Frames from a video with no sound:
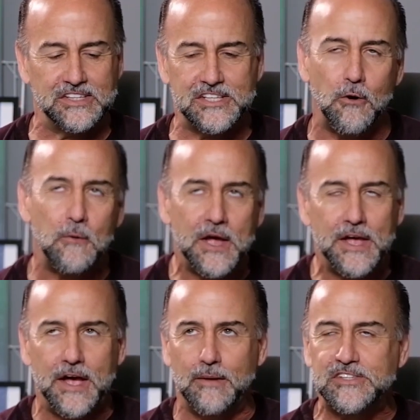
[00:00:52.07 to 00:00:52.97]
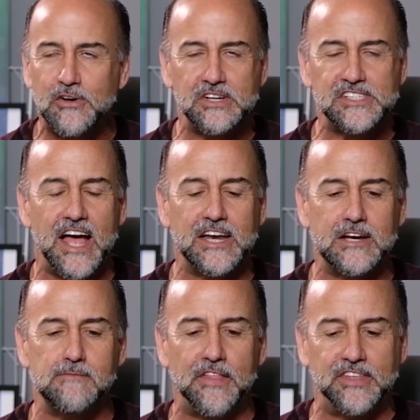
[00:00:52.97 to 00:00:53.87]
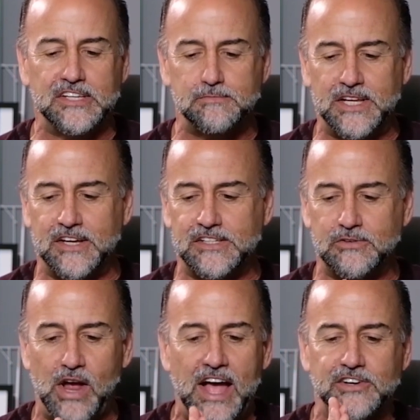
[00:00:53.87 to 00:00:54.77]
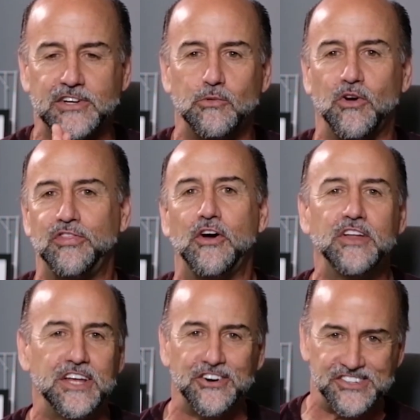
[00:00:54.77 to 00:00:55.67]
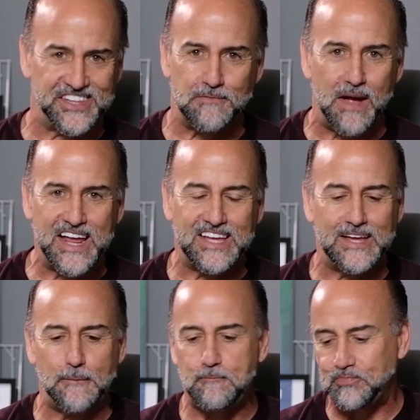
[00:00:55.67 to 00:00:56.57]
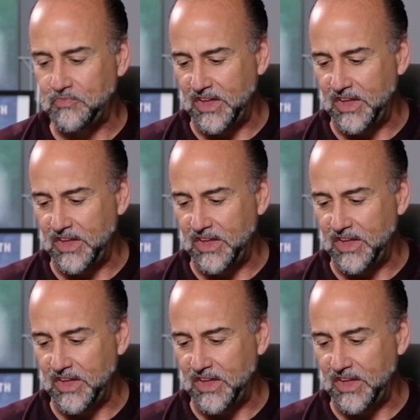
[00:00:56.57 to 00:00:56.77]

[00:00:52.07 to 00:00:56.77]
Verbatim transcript: And so I'm so excited about this because actually we're 30 years in the making.